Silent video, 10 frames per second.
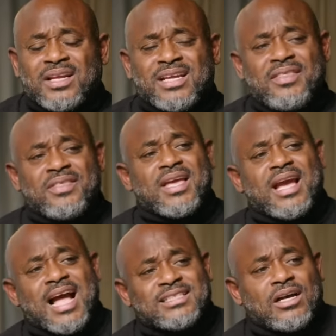The other
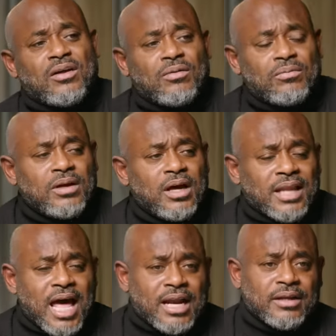thing I tell a
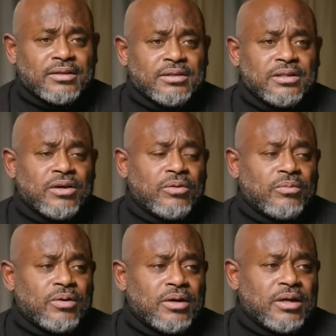lot of, you
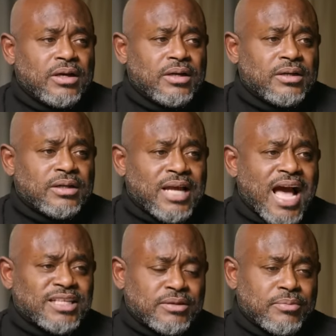know, uh,
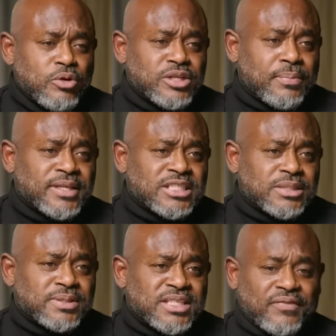guys in the music
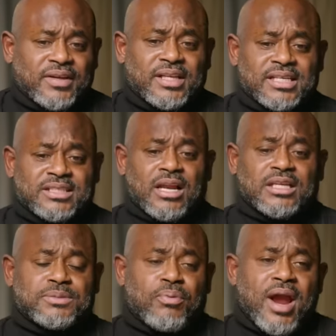business specifically, cause all
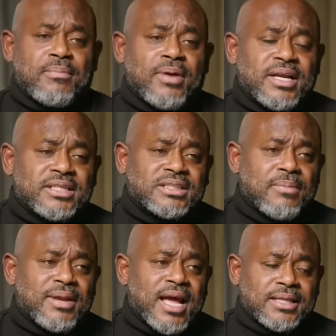this brand money is
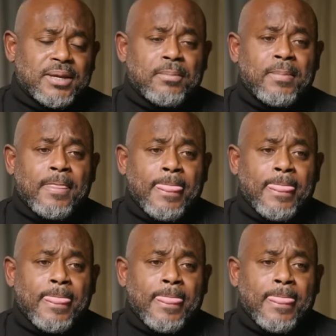coming at them